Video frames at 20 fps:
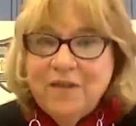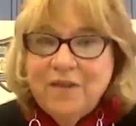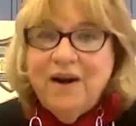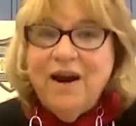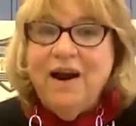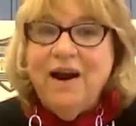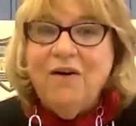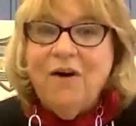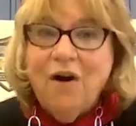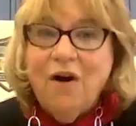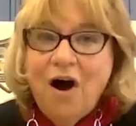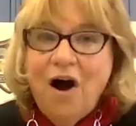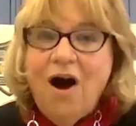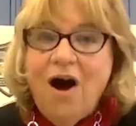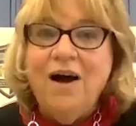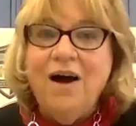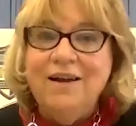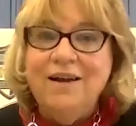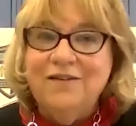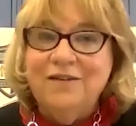They are
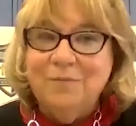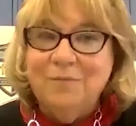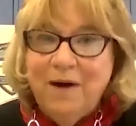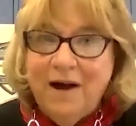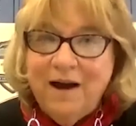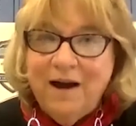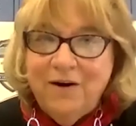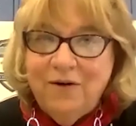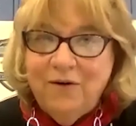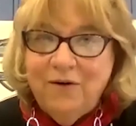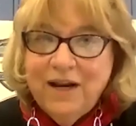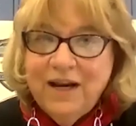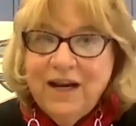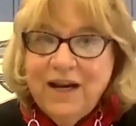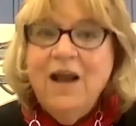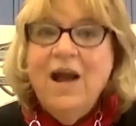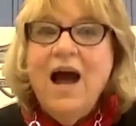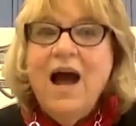awe-inspiring.